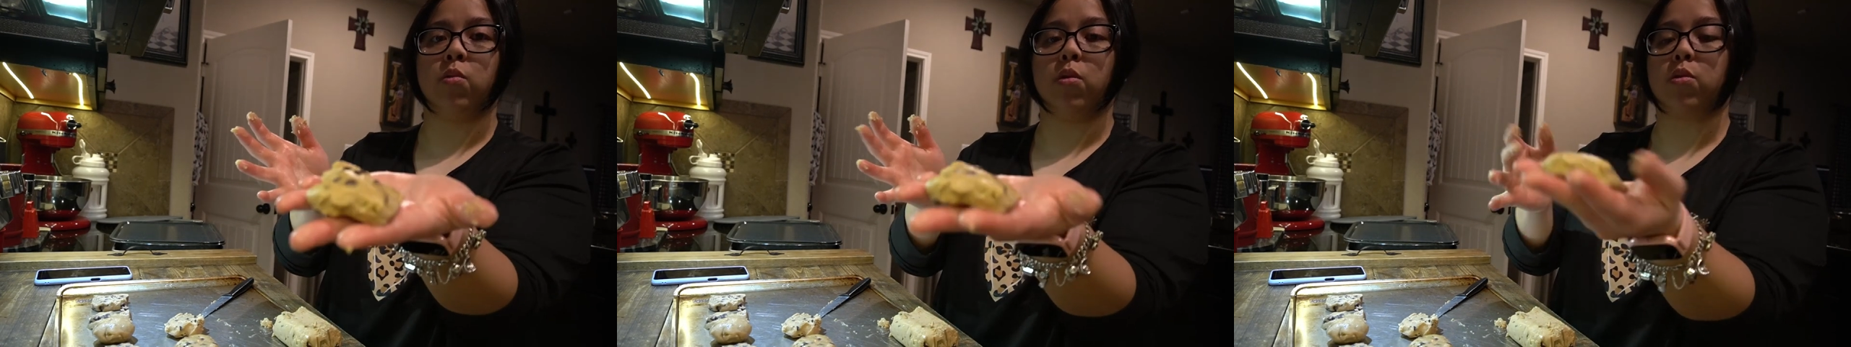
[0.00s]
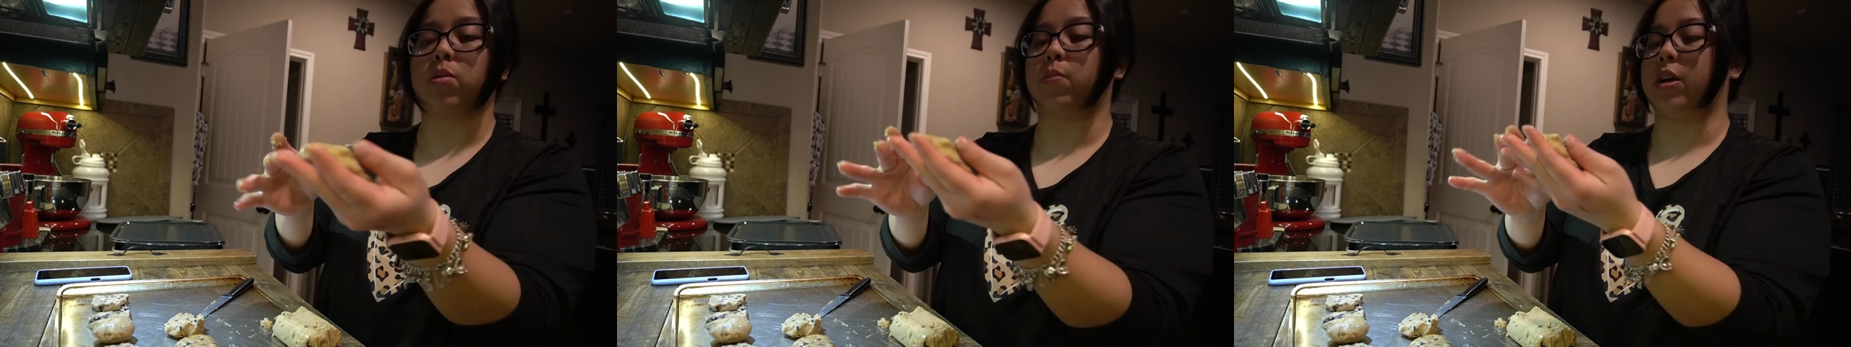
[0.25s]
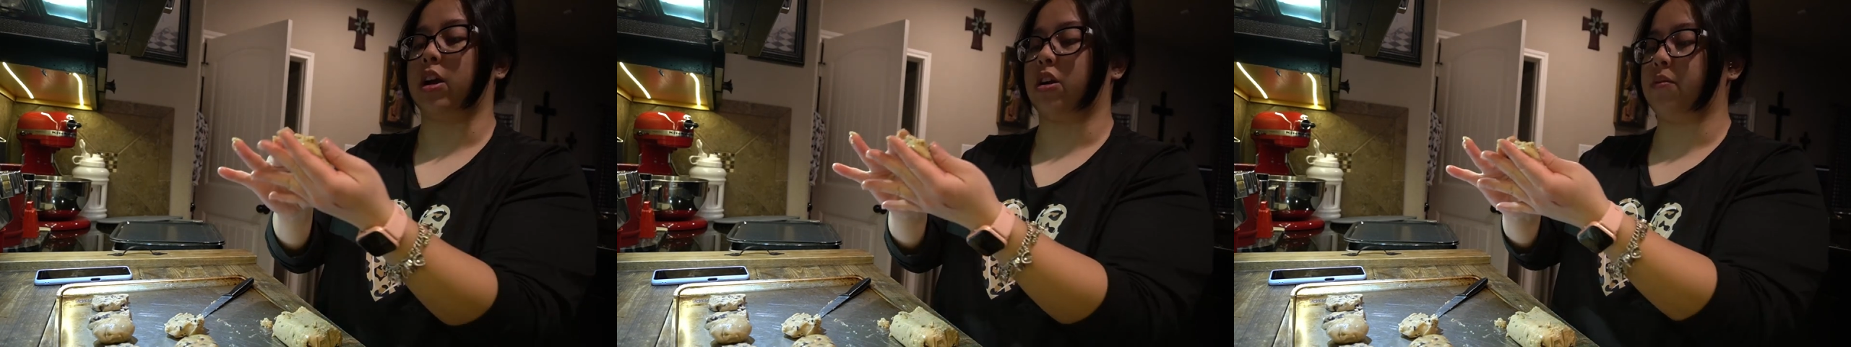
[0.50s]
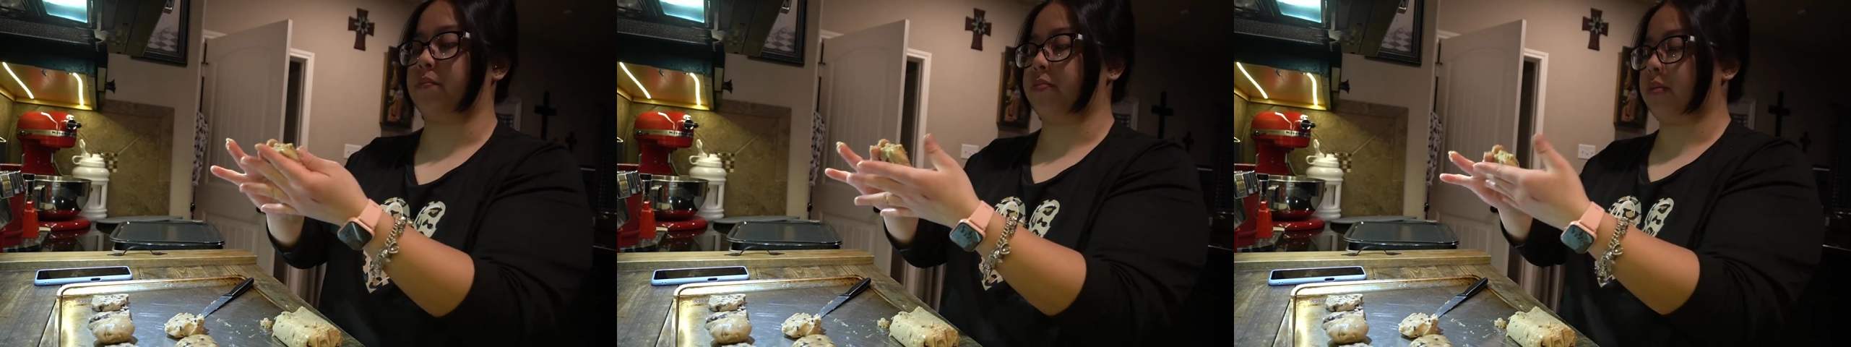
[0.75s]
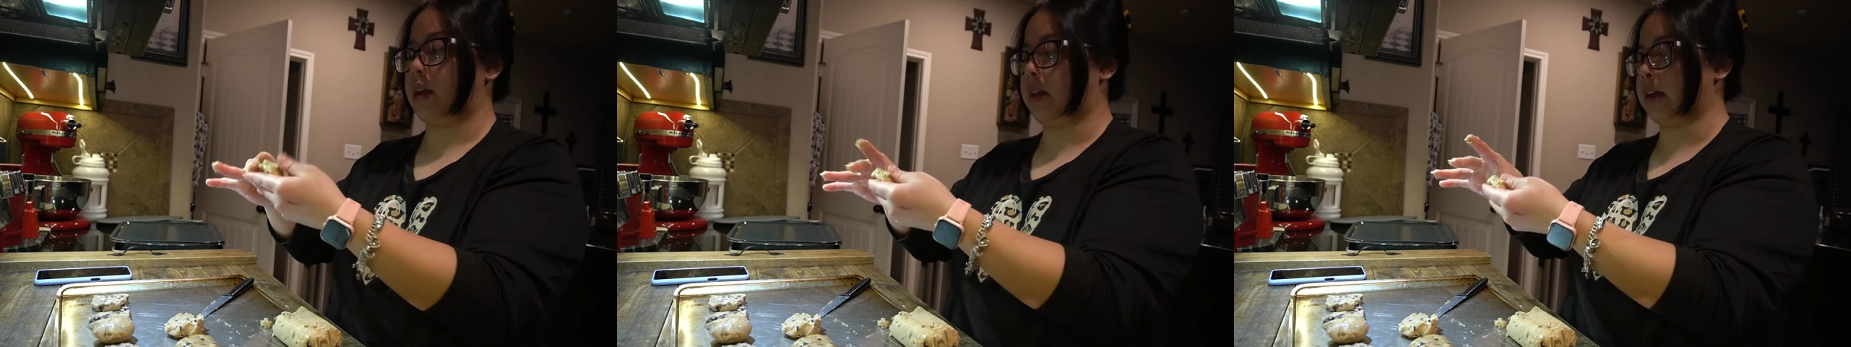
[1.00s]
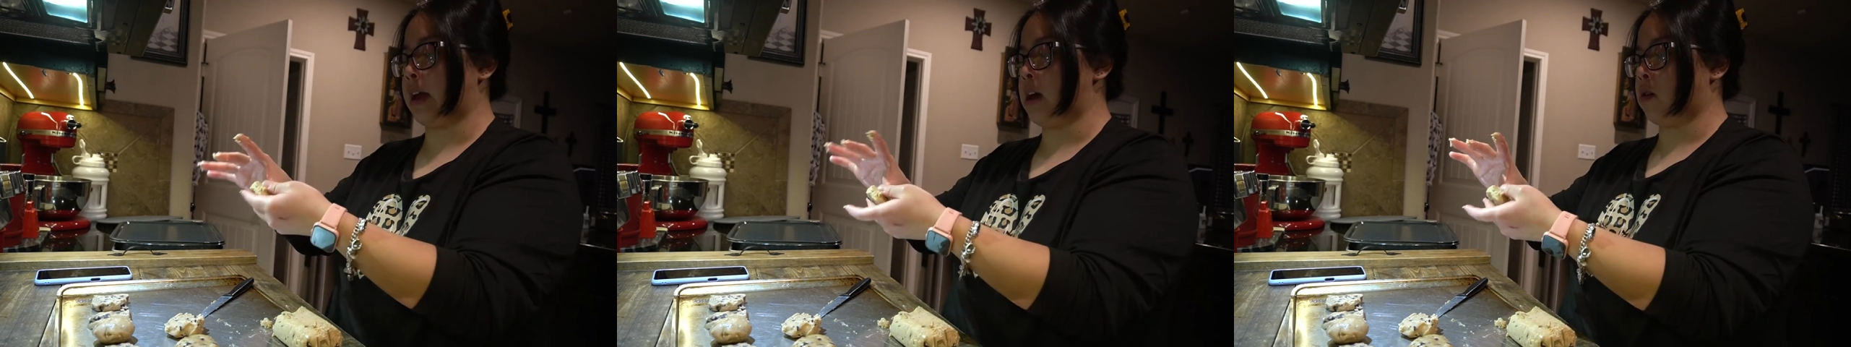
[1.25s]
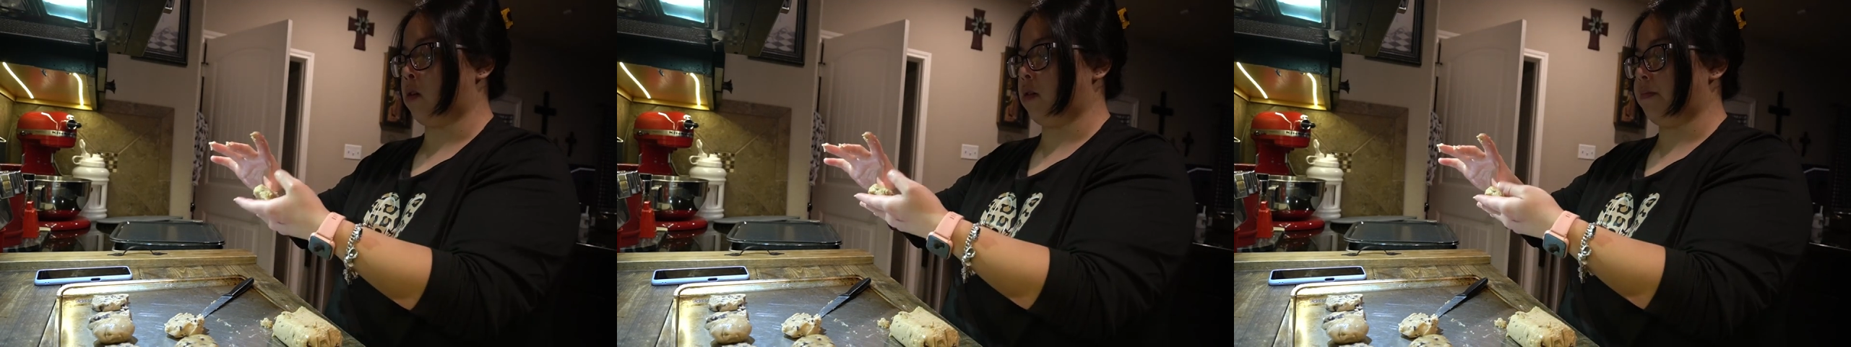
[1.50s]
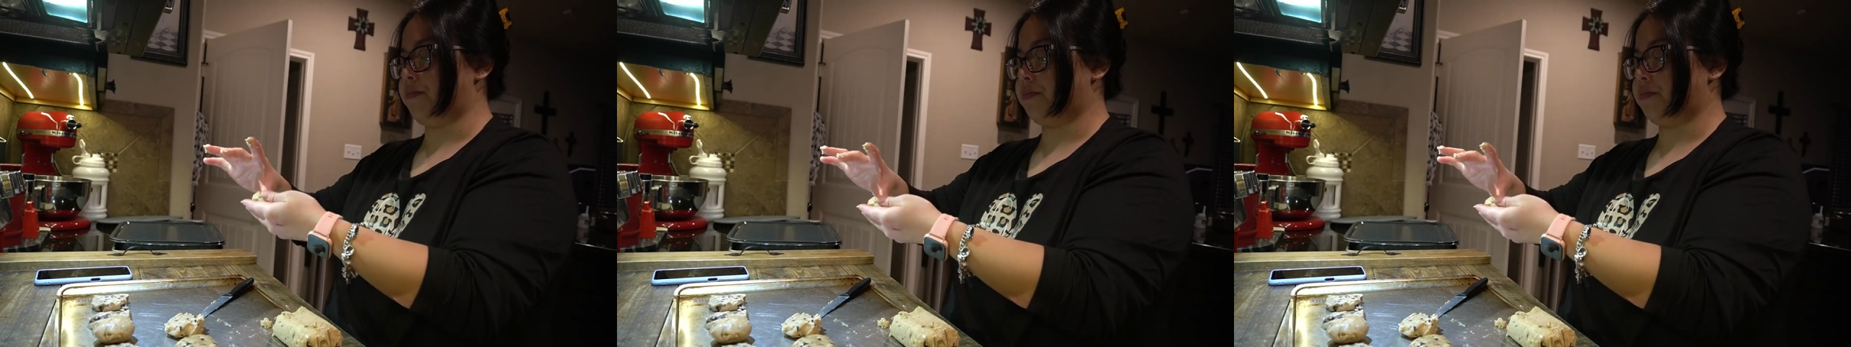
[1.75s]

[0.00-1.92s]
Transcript: work with me here, like at all.